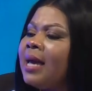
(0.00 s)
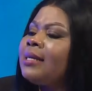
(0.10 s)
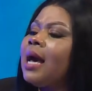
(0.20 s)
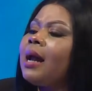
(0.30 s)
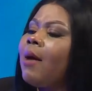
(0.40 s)

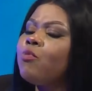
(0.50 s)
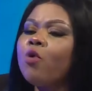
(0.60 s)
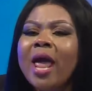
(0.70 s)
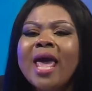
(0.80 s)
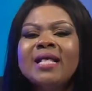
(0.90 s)
Na
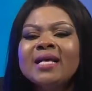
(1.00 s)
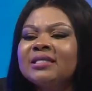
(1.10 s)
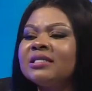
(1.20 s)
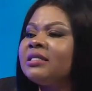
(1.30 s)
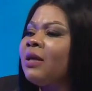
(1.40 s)
gamro enya
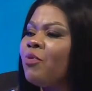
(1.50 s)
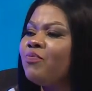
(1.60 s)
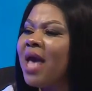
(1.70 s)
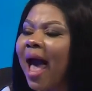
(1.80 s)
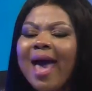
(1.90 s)
system
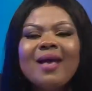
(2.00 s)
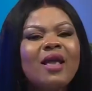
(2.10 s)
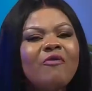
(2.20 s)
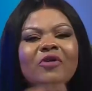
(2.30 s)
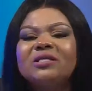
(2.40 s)
bia
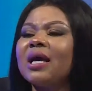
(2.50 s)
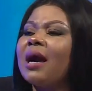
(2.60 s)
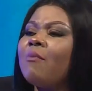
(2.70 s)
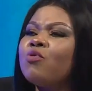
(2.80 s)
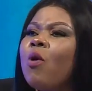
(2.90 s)
enya fans a
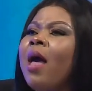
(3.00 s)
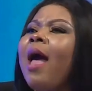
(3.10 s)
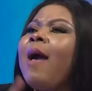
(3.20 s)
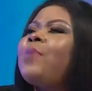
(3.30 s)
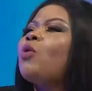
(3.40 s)
gamro
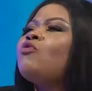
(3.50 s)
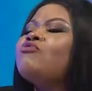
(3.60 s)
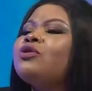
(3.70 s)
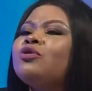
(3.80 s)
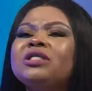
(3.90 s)
ebeko
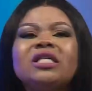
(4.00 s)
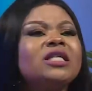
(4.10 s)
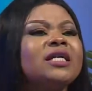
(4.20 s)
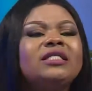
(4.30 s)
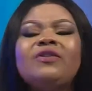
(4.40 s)
radio
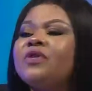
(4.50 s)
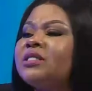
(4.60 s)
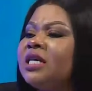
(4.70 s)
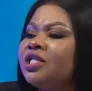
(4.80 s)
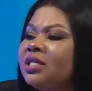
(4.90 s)
station and TV
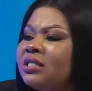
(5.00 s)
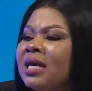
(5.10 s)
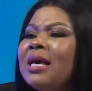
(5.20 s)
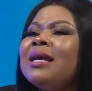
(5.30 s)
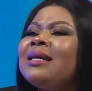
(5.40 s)
stations.
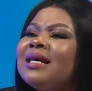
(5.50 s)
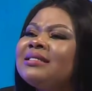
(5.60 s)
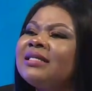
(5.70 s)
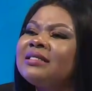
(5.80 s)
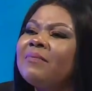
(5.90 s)
Na
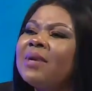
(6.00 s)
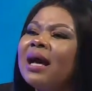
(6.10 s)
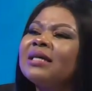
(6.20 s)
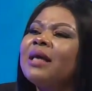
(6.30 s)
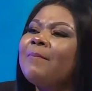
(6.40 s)
system na
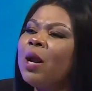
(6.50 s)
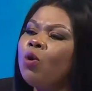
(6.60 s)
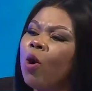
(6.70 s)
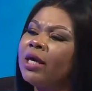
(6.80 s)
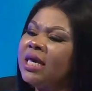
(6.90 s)
kasa be
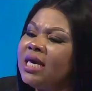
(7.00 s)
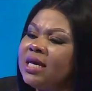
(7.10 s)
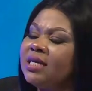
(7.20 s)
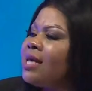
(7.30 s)
log in.